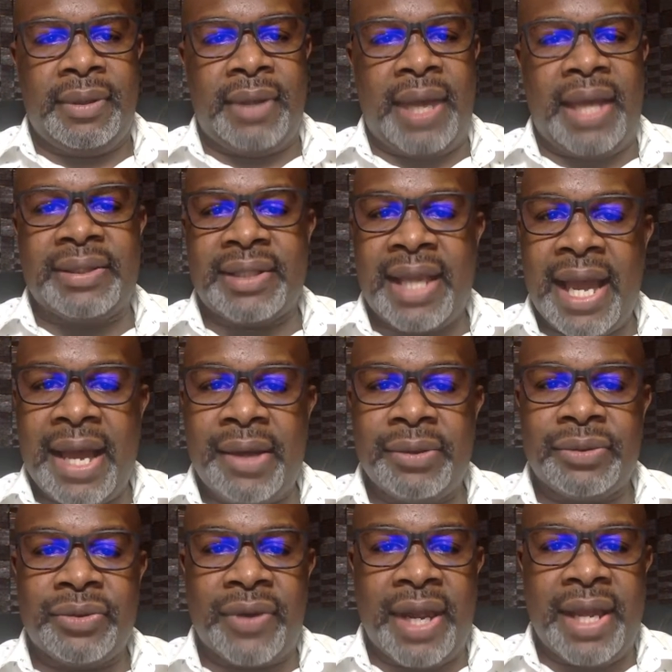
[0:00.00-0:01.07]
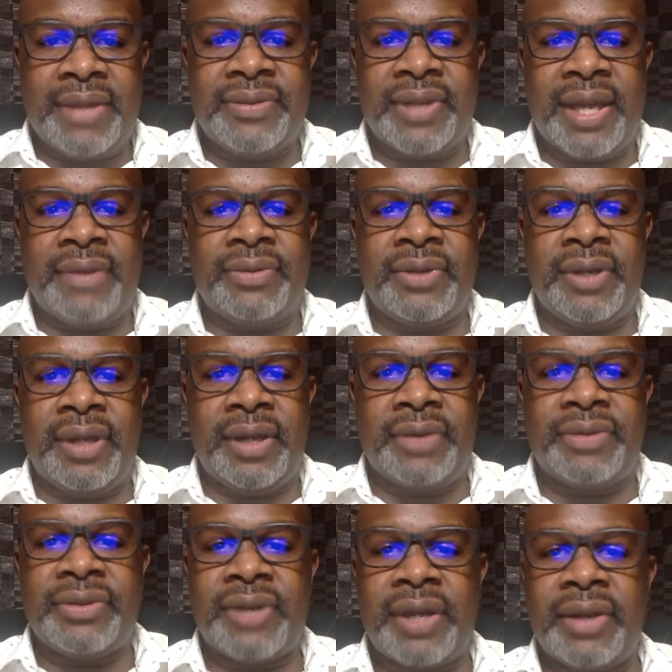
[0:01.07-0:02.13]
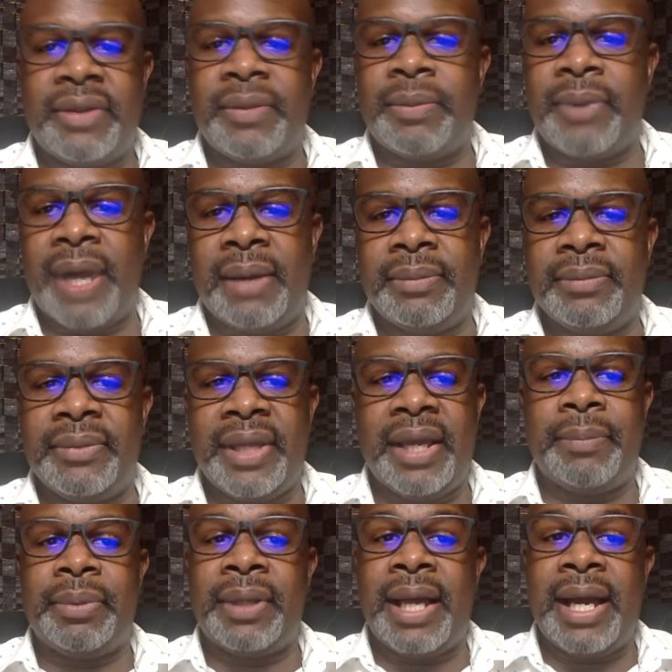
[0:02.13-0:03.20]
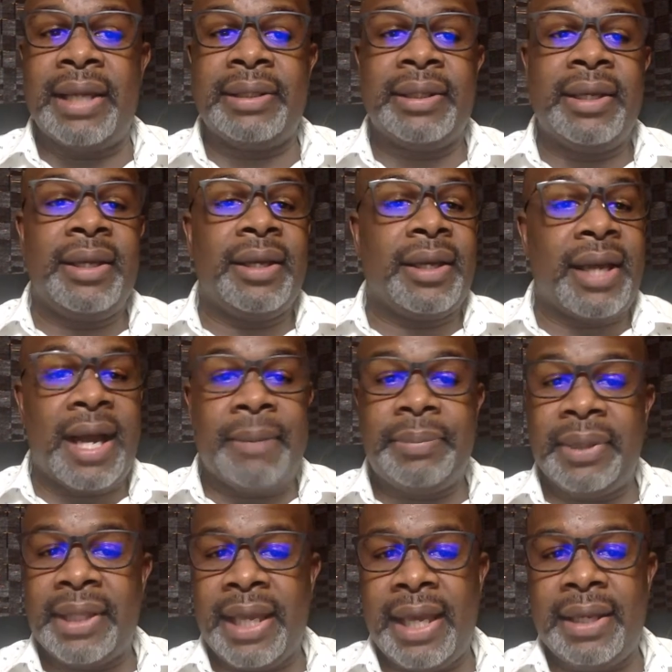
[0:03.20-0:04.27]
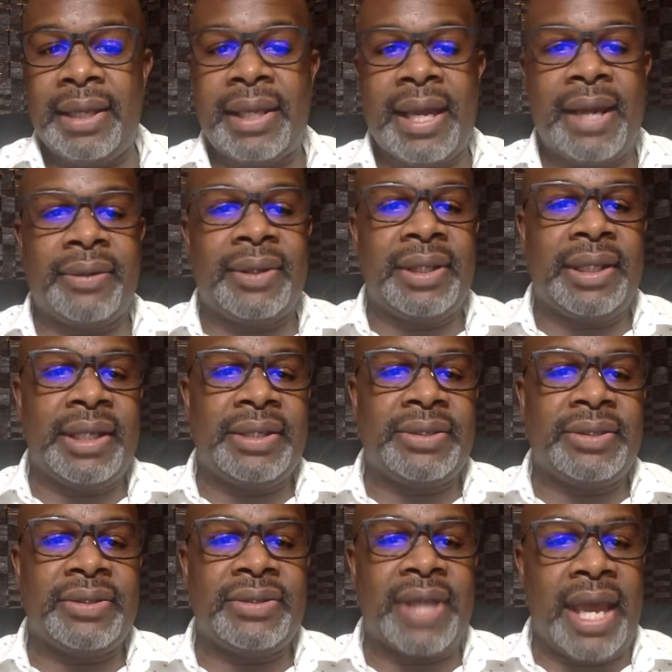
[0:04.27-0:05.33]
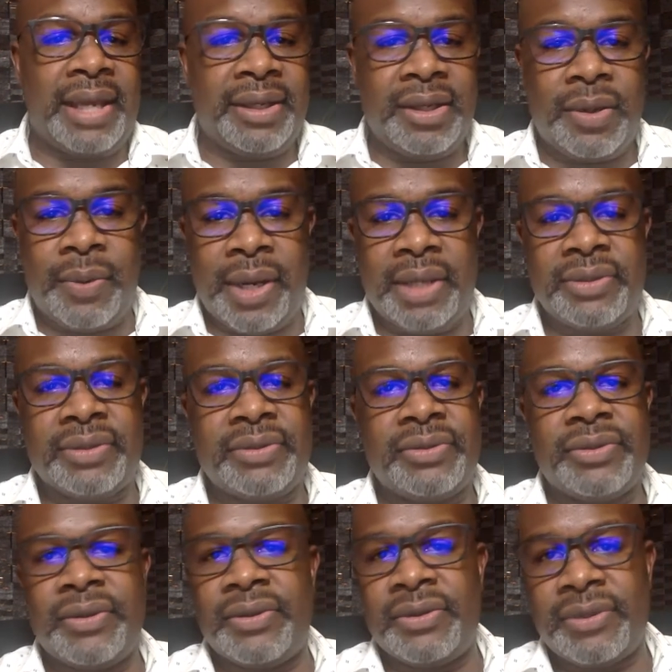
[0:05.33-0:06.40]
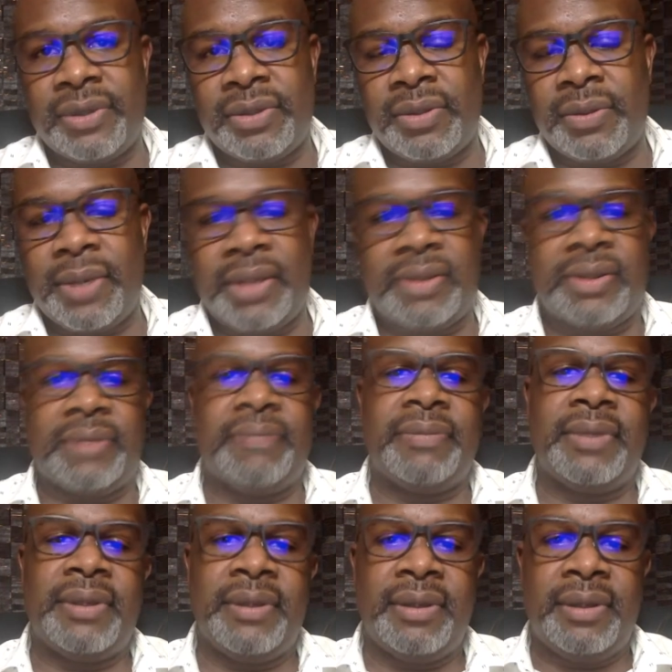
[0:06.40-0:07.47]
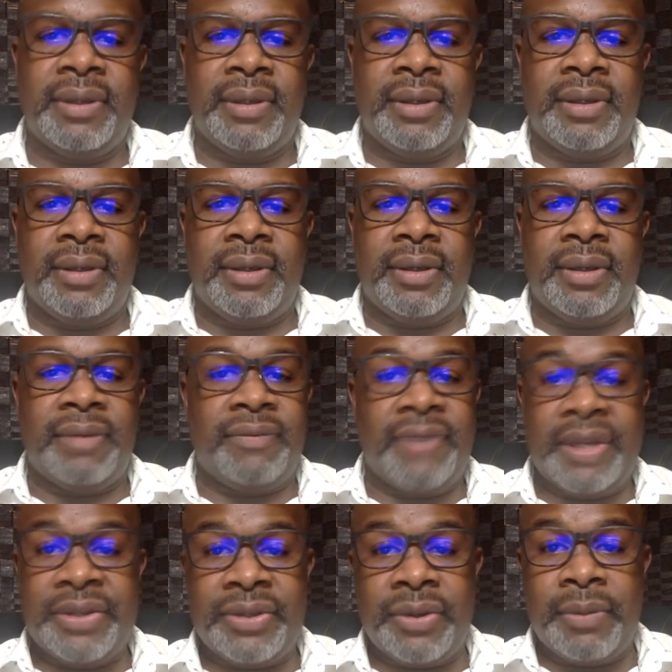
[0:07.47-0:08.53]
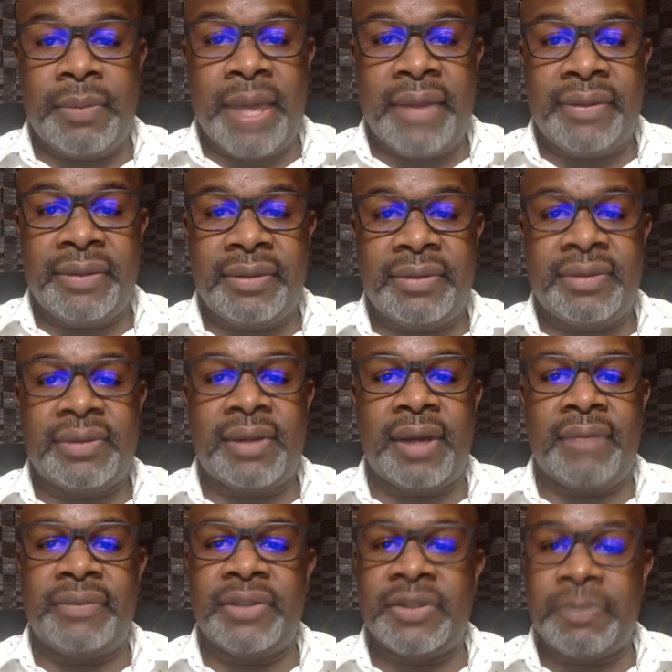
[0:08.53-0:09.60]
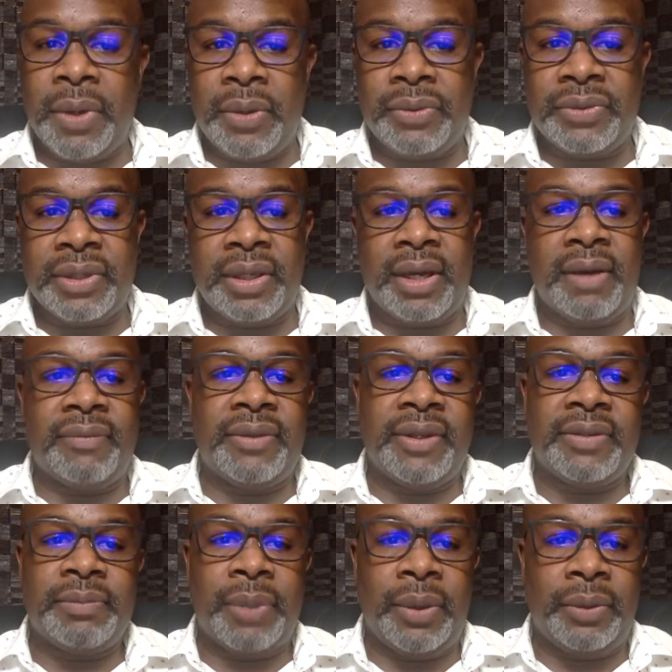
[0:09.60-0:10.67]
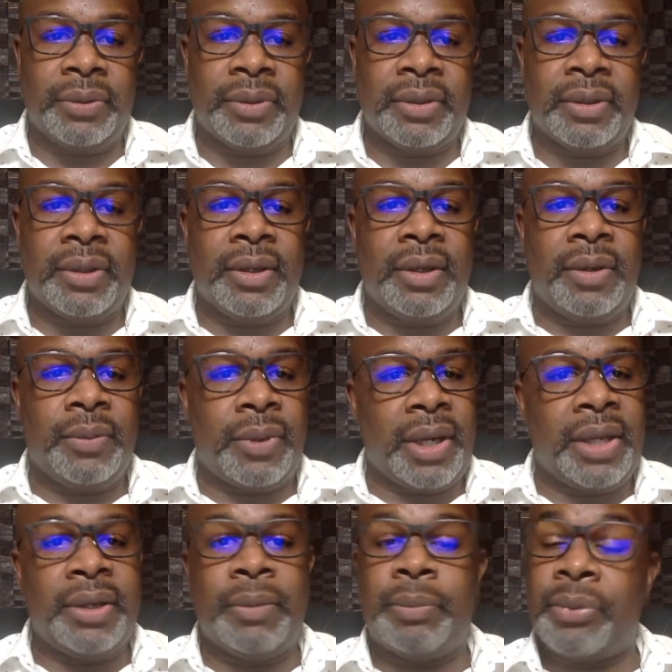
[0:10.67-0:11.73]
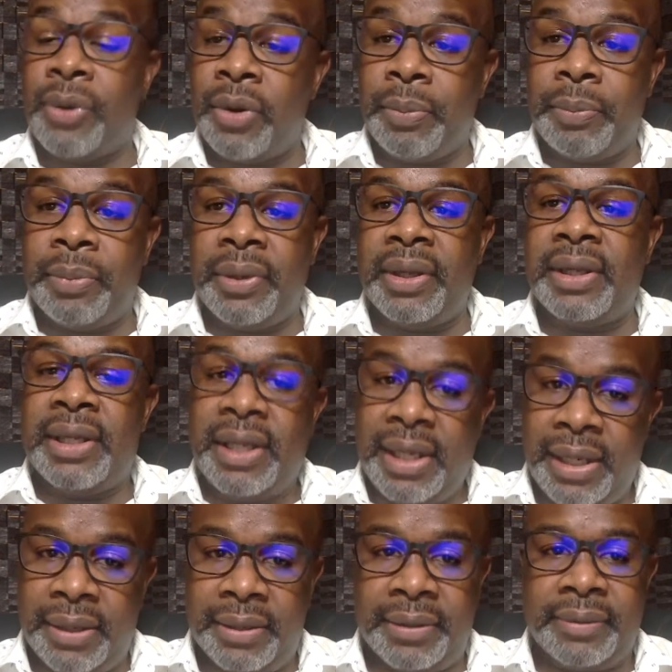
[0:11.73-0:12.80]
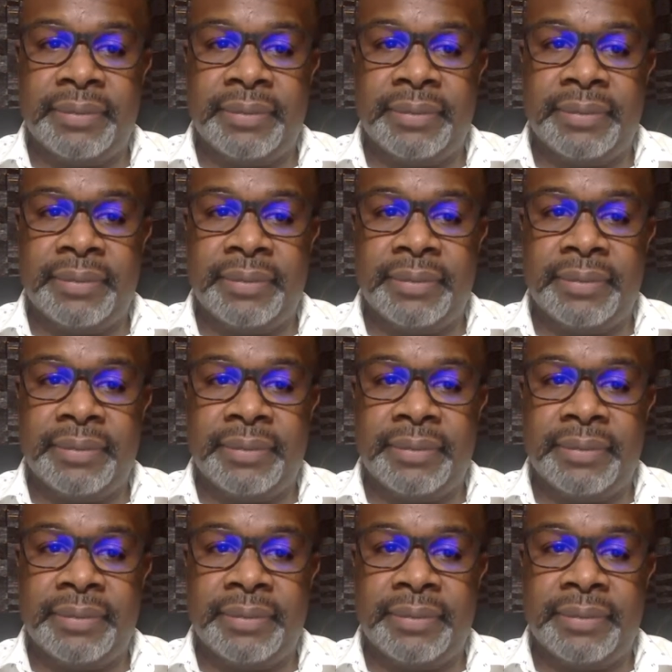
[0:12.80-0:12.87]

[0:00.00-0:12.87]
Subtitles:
As Caltrans engineers studied the problem, they applied complicated calculations and equations to the situation. Conventional methods of disposing of this boulder were inappropriate here.